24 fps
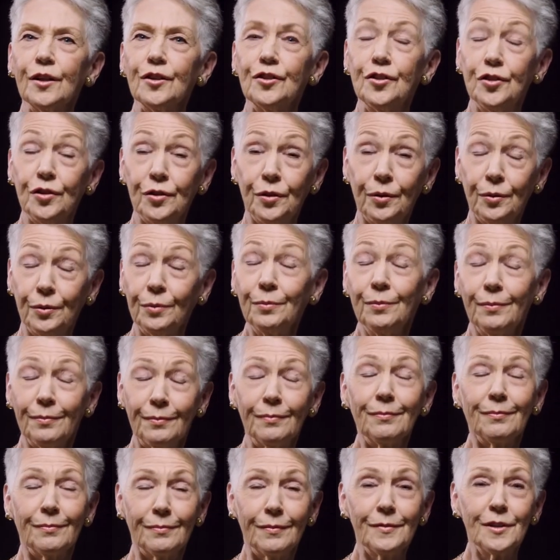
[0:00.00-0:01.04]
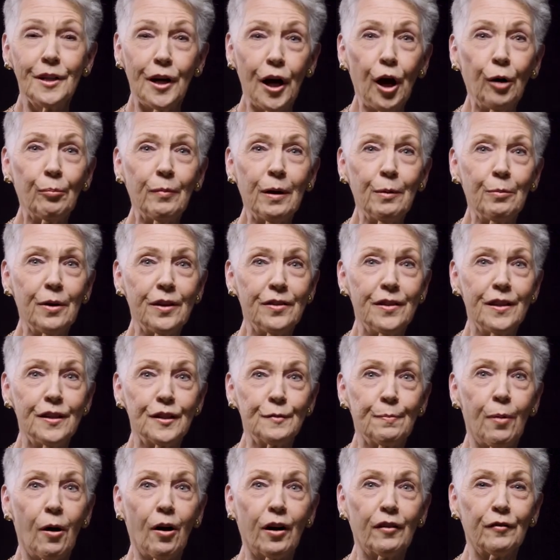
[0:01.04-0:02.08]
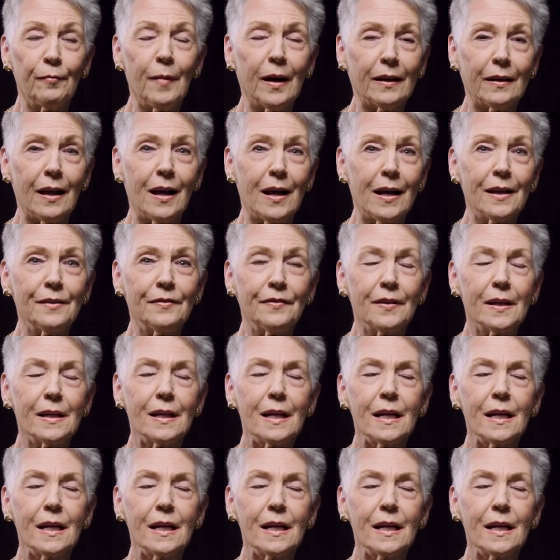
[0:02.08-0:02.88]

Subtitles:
to help me with this part of my life.